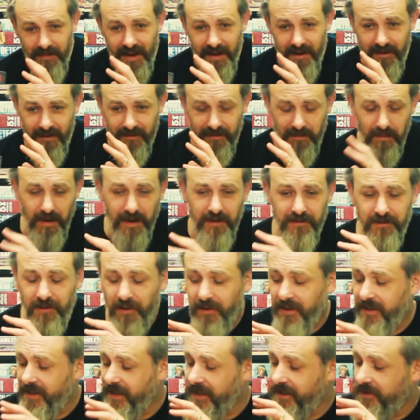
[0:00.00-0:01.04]
Uh, for Michael
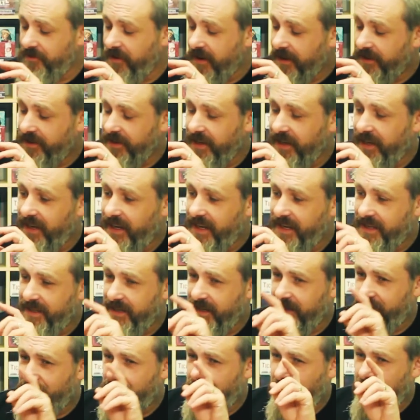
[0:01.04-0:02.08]
Dougherty, director, he
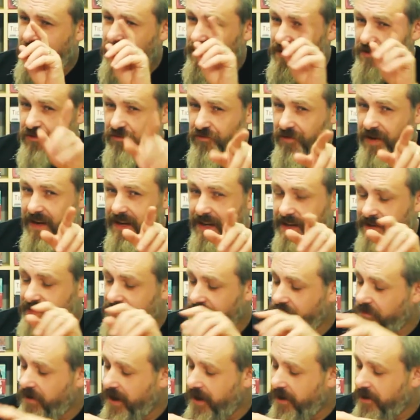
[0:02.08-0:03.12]
did Trick or Treat
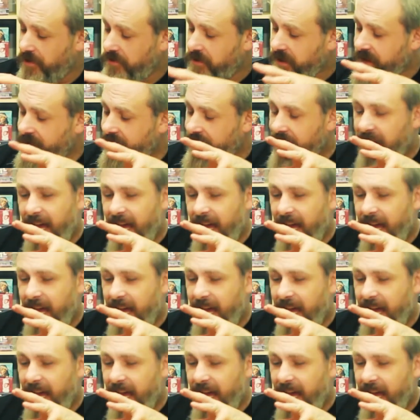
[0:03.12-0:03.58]
as well.